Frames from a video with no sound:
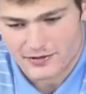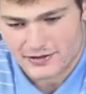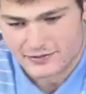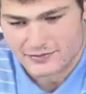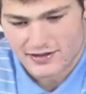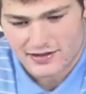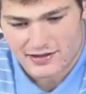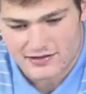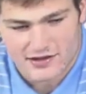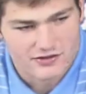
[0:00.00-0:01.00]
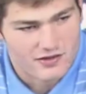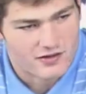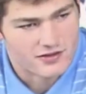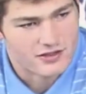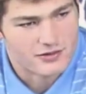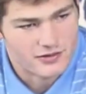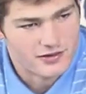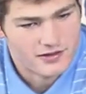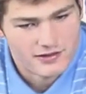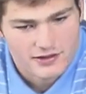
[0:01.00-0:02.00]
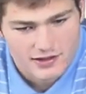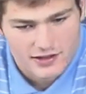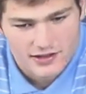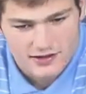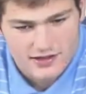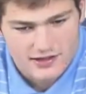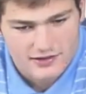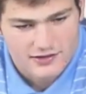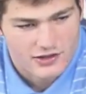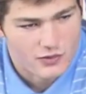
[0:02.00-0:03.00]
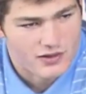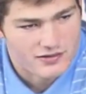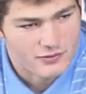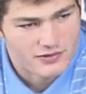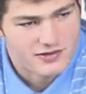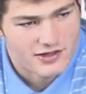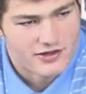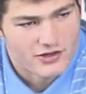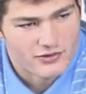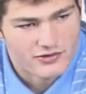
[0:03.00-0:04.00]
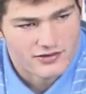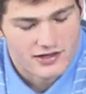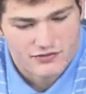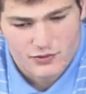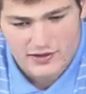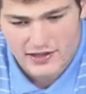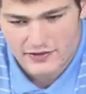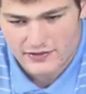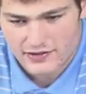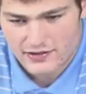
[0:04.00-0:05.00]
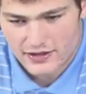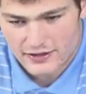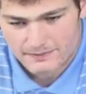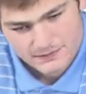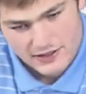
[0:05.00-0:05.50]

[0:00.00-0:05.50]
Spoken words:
I think he tells Longo kind of, you know, what scenarios he has four downs, and I